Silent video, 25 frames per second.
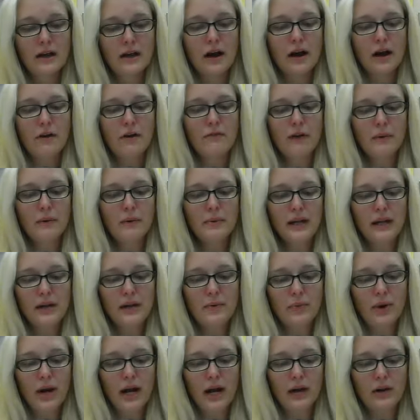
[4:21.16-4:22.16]
A farmer
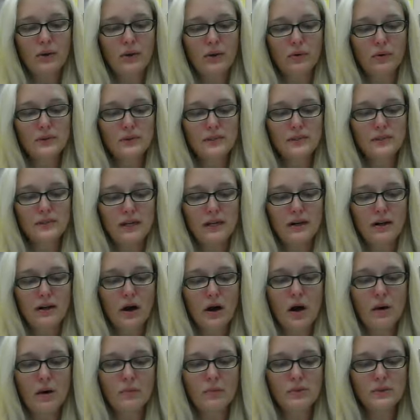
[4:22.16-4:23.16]
named Brad Olson
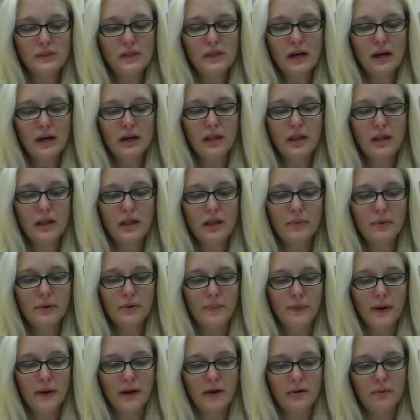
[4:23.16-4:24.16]
almost got
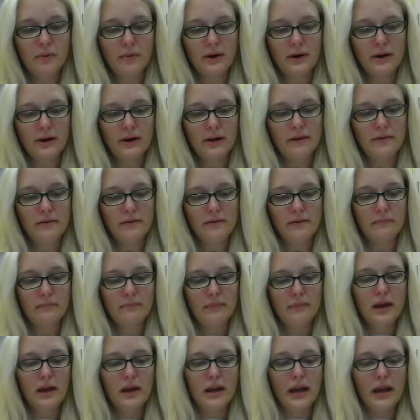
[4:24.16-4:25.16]
clobbered by one.
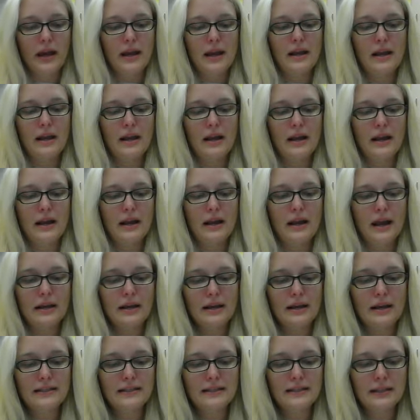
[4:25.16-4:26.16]
A
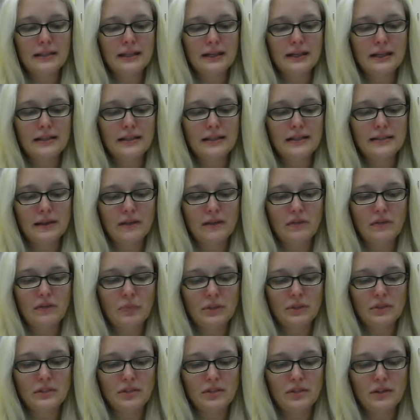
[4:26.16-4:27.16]
1997
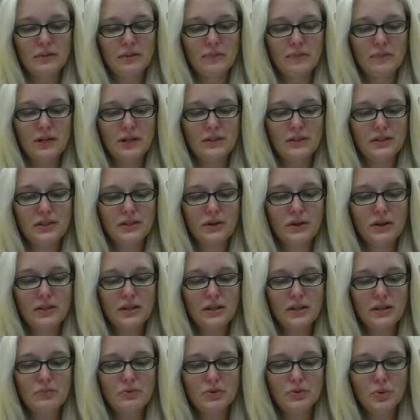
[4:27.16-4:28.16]
blizzard in Minnesota
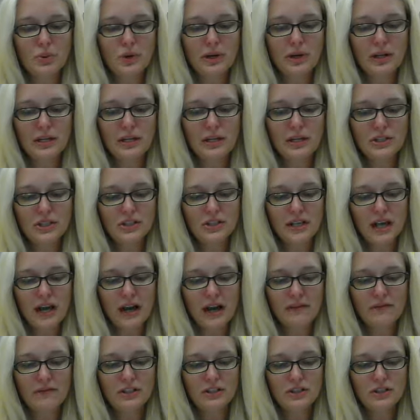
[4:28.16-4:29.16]
dumped 20 inches of
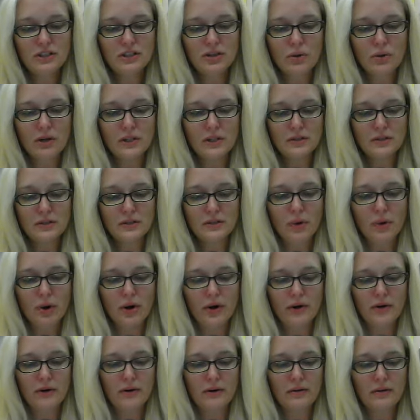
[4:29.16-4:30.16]
heavy snow on his
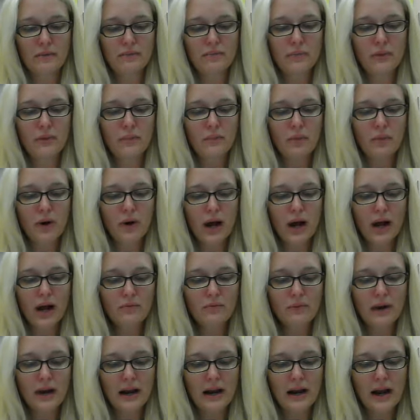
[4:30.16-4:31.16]
barn.
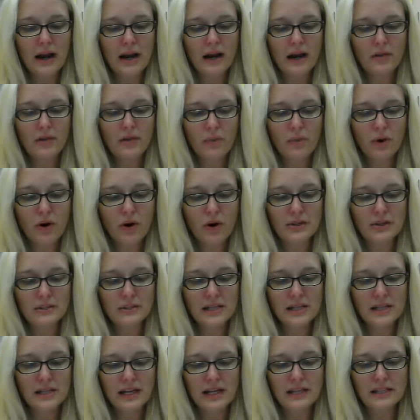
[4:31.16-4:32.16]
Brad ran out of the barn
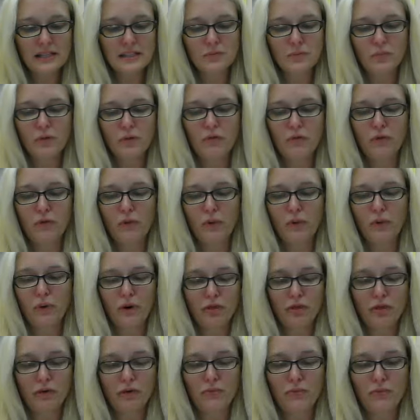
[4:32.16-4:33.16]
seconds
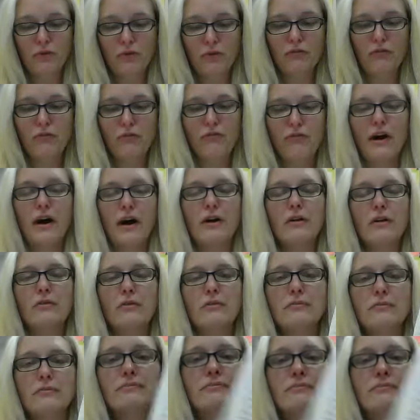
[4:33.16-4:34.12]
before the roof fell.